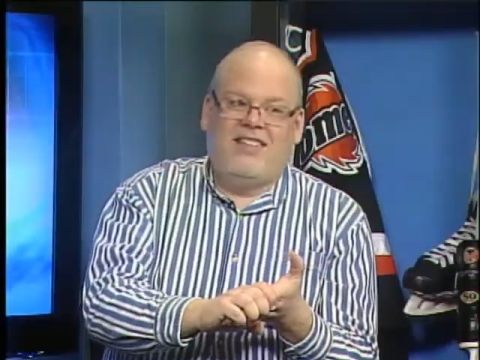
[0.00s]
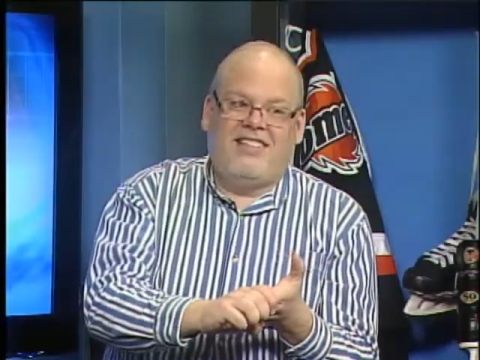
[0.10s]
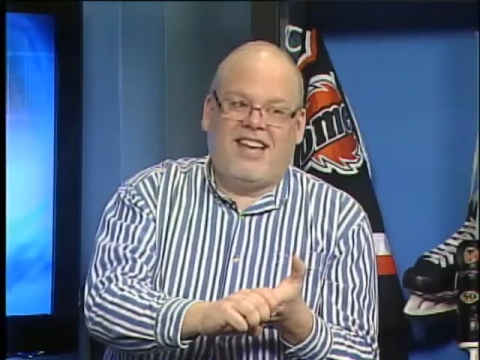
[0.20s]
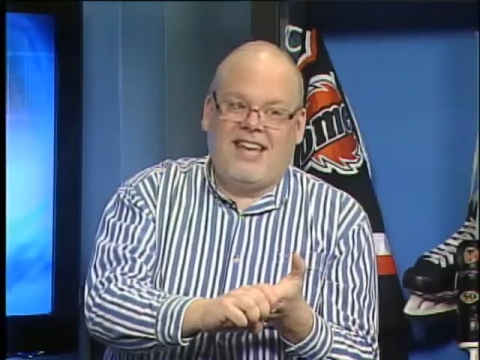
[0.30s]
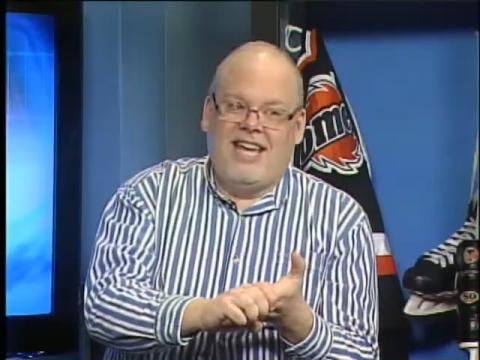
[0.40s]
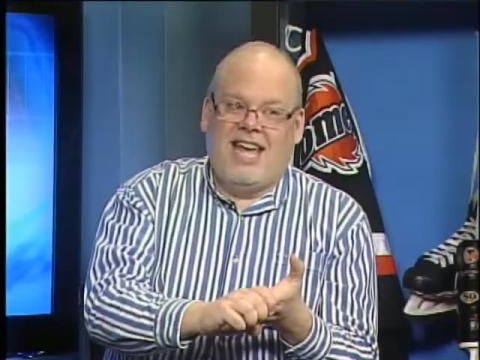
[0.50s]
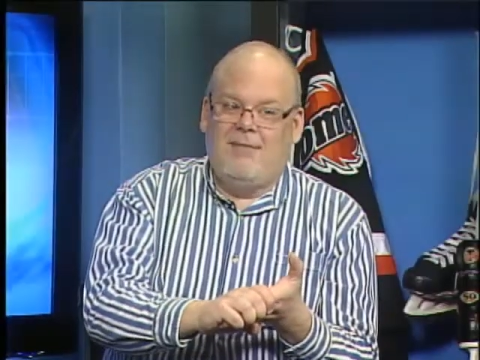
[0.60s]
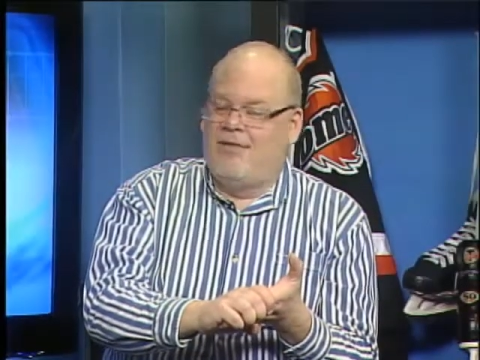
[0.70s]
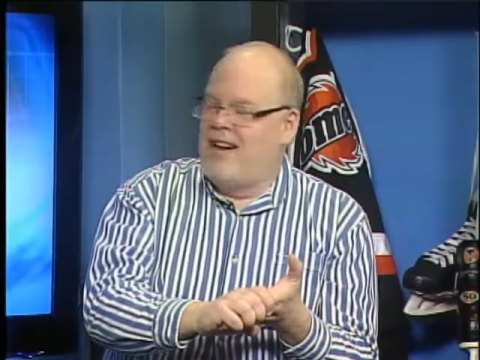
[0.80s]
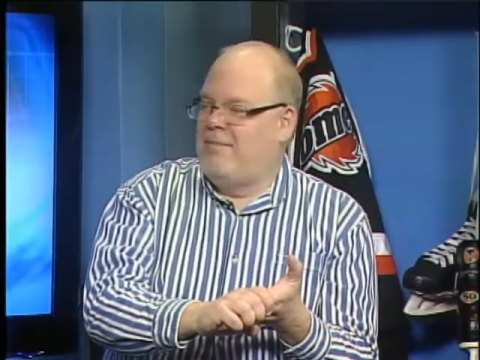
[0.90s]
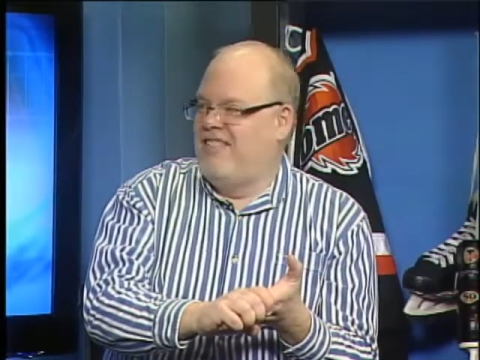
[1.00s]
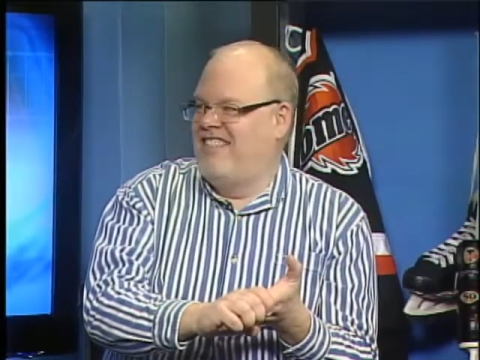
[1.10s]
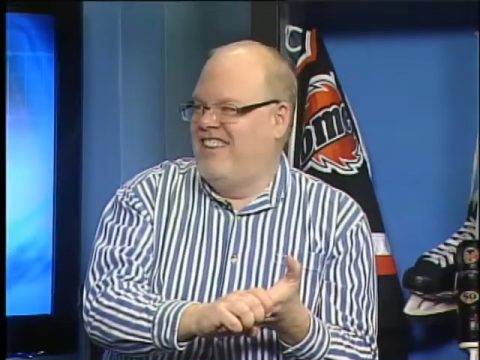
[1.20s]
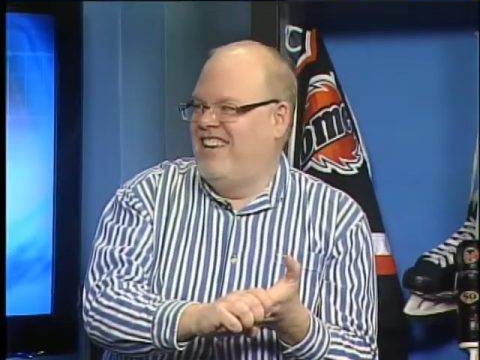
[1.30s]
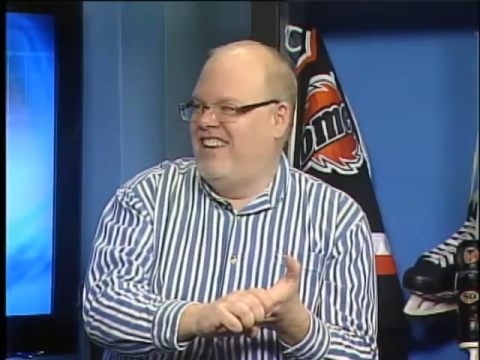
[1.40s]
The second game in Rapid
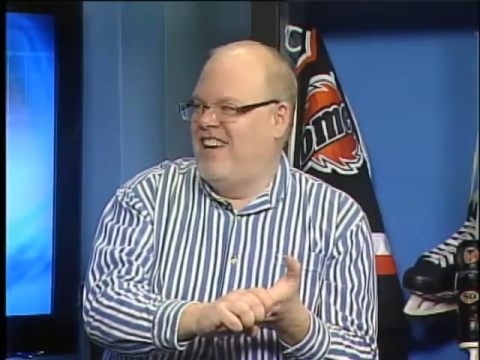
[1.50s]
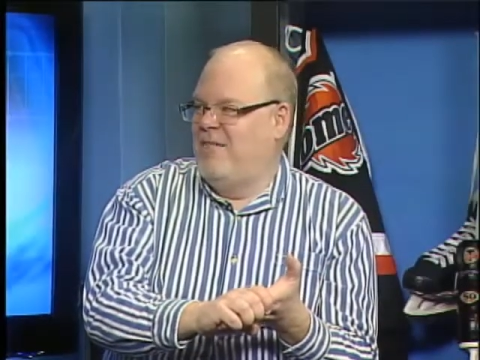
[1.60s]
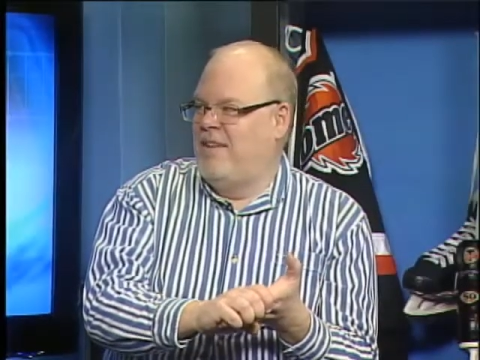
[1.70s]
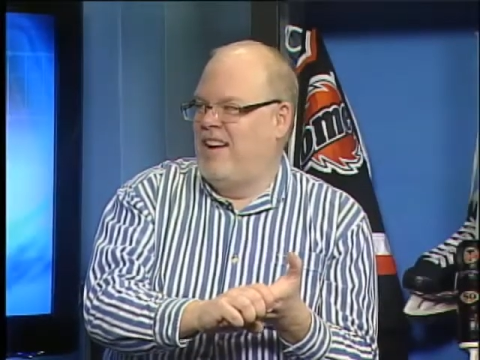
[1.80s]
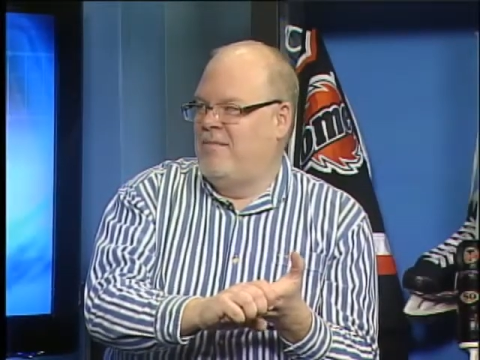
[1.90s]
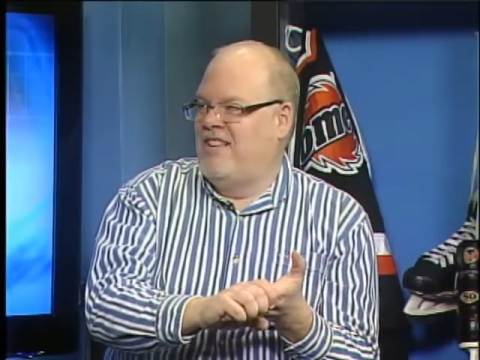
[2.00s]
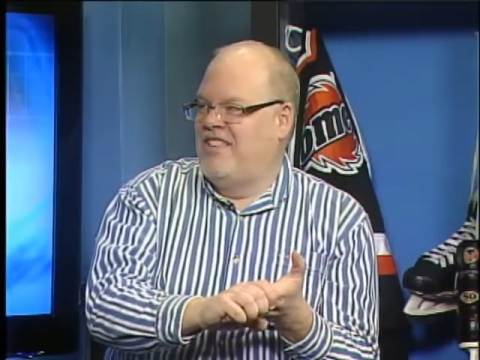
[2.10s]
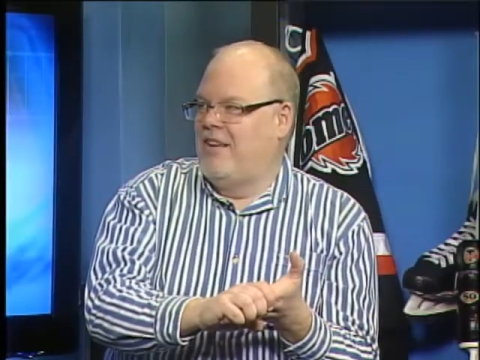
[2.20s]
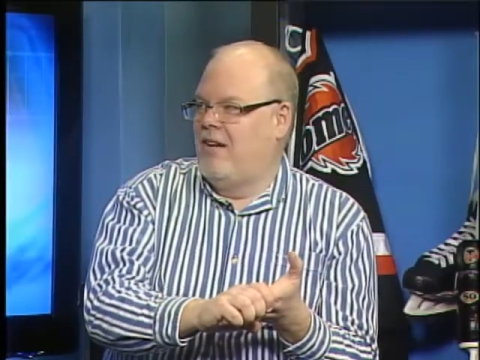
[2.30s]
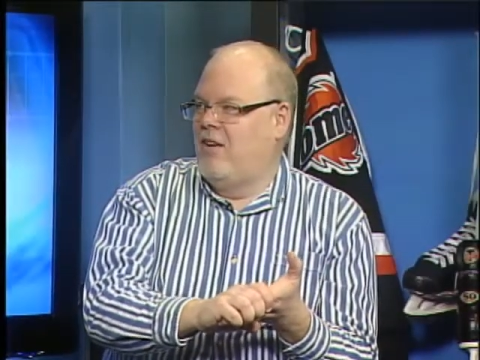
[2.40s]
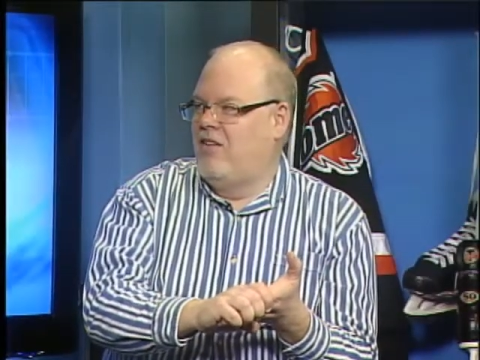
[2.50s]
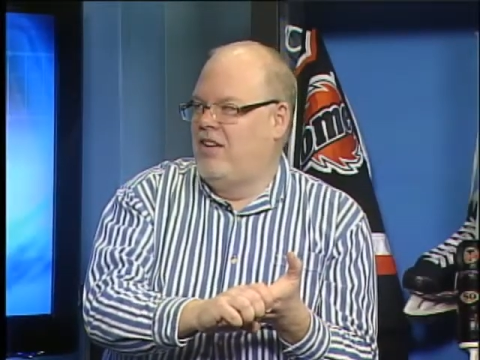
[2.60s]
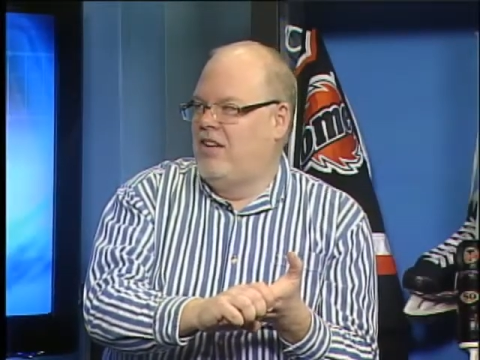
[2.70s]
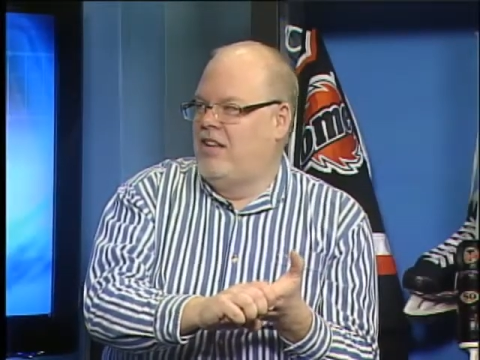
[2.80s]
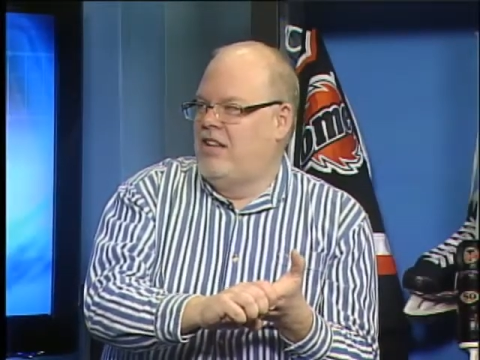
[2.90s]
City about a month ago,
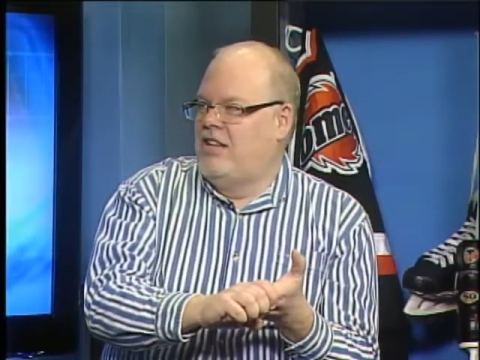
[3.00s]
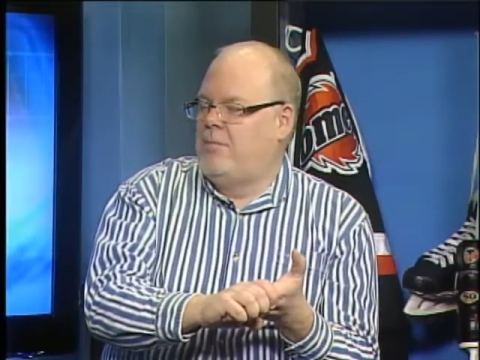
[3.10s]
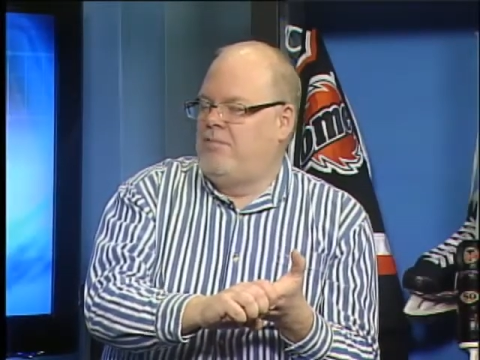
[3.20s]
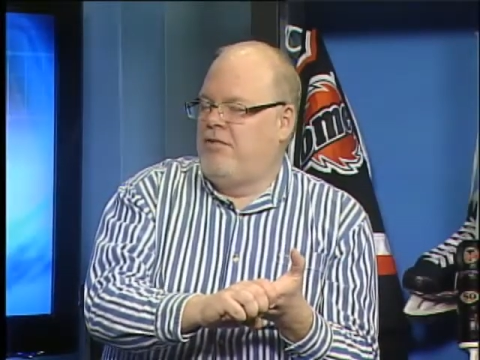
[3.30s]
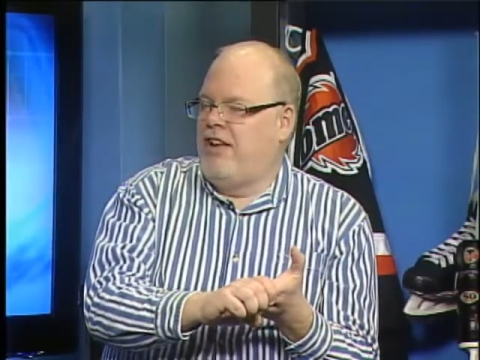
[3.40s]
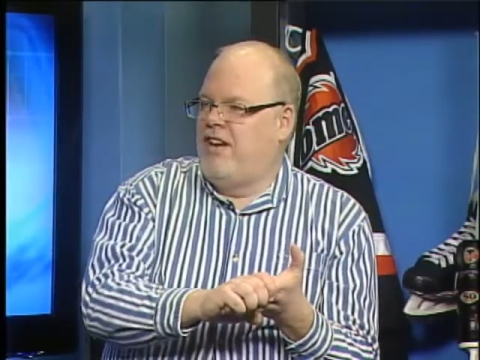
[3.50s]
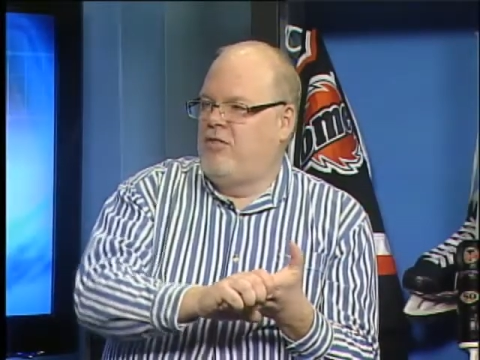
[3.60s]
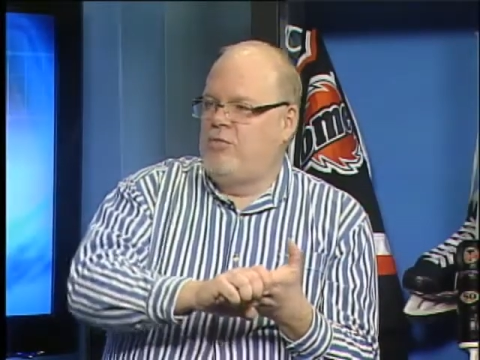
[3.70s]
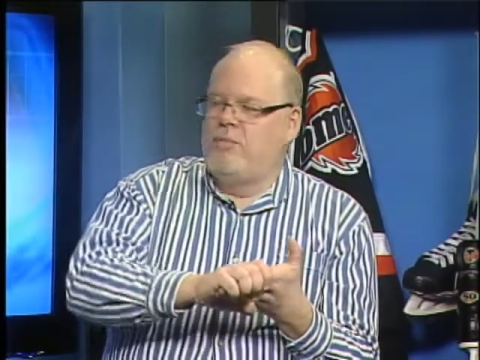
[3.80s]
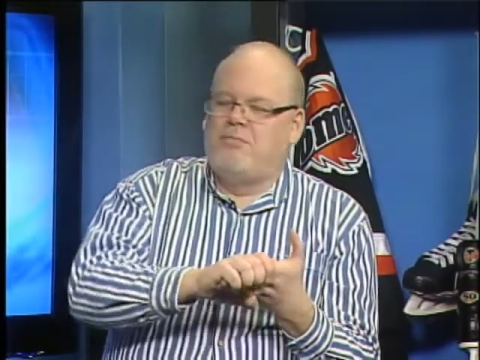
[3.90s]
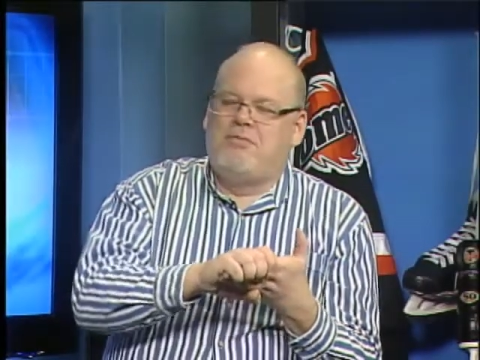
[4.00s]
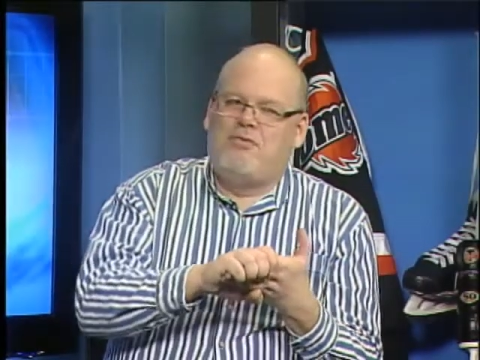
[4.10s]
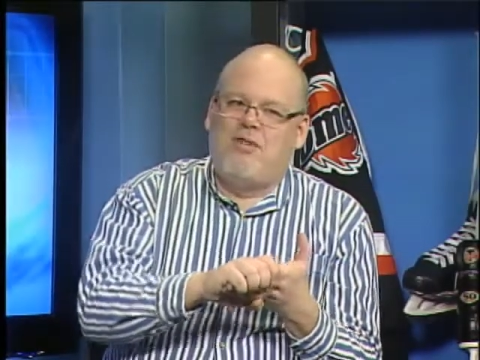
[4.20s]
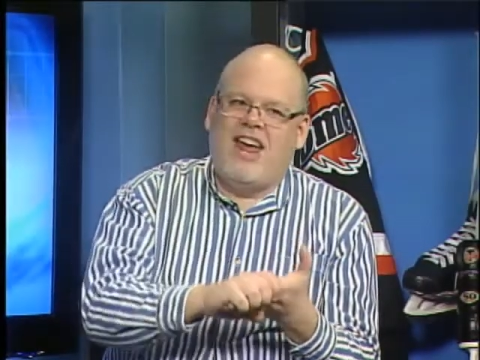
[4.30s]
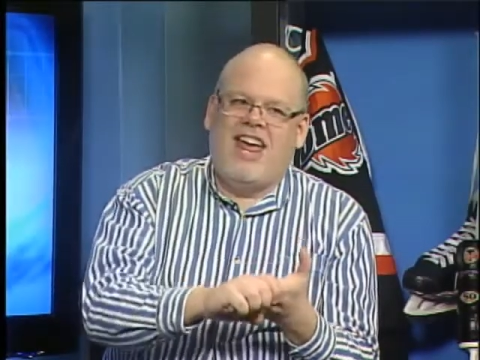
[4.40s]
the players were
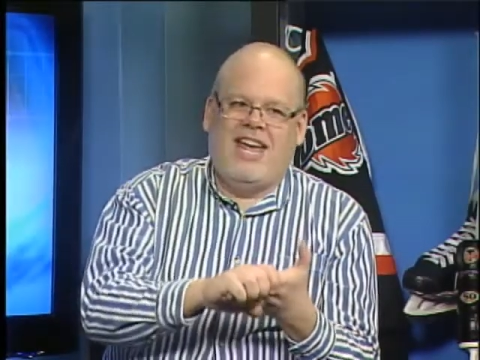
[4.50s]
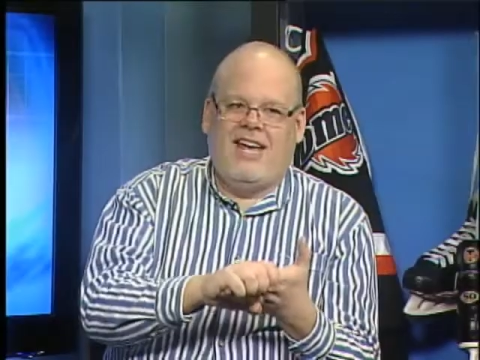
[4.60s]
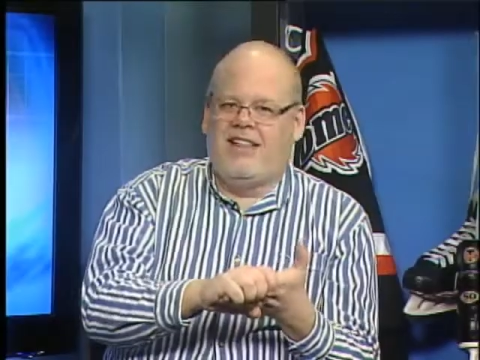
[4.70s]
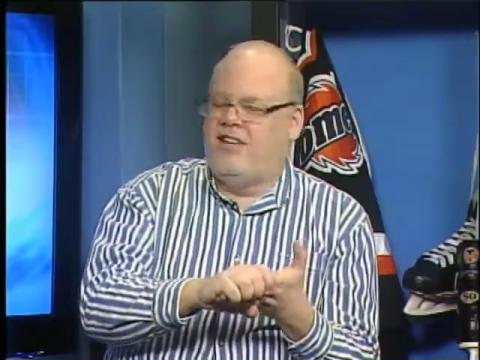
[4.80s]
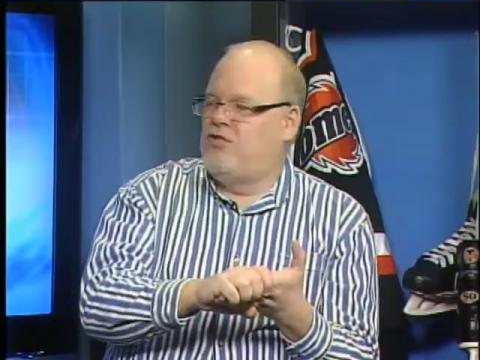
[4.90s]
praying they'd